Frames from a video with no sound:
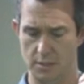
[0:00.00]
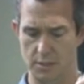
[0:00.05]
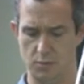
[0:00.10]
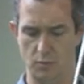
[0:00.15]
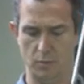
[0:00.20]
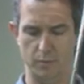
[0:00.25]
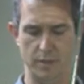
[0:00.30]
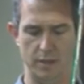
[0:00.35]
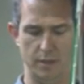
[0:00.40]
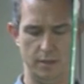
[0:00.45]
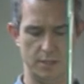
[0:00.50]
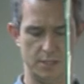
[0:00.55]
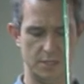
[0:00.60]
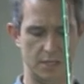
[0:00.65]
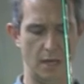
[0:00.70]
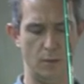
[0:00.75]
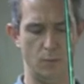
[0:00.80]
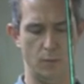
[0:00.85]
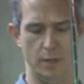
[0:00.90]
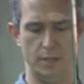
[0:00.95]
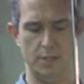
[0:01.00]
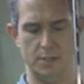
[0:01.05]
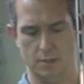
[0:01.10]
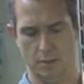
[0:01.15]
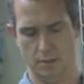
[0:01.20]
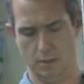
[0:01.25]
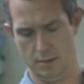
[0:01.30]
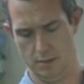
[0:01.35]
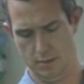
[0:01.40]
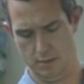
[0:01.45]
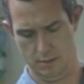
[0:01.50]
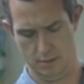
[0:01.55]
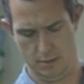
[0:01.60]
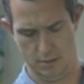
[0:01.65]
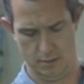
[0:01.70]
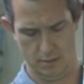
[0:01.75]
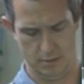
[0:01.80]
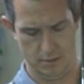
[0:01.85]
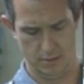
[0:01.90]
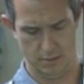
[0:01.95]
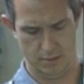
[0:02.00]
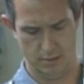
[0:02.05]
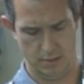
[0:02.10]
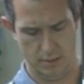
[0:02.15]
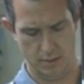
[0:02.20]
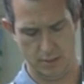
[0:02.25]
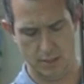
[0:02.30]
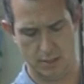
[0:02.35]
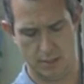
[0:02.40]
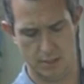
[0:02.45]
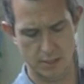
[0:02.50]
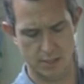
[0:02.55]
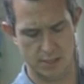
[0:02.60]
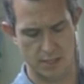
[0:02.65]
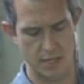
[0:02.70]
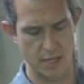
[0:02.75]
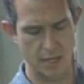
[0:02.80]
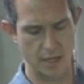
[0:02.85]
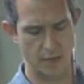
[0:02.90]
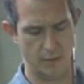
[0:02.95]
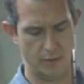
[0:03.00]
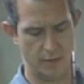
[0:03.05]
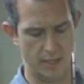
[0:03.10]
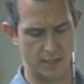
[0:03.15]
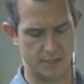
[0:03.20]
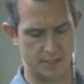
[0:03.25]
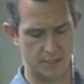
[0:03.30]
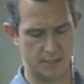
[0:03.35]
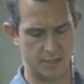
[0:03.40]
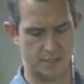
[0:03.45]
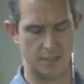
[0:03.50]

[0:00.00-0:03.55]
this would be in the sand wedge. And you can see here when that sits